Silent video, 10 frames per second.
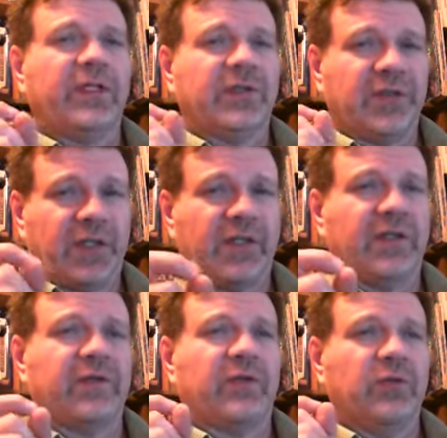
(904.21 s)
it is
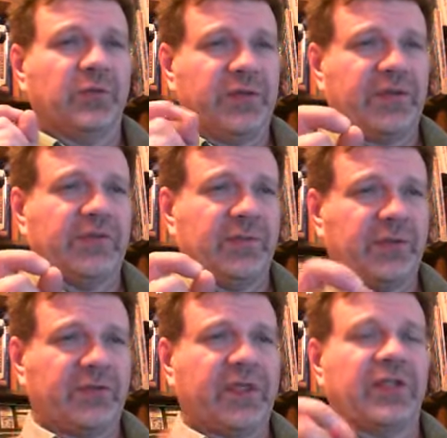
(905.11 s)
unethical to receive a
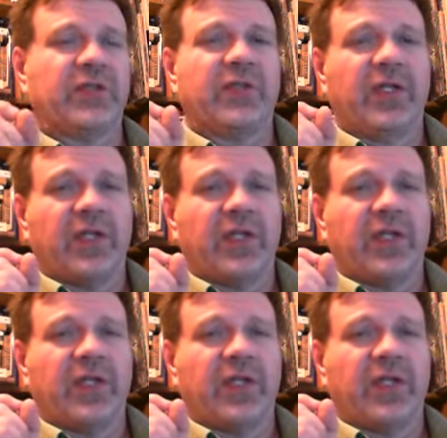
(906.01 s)
percentage.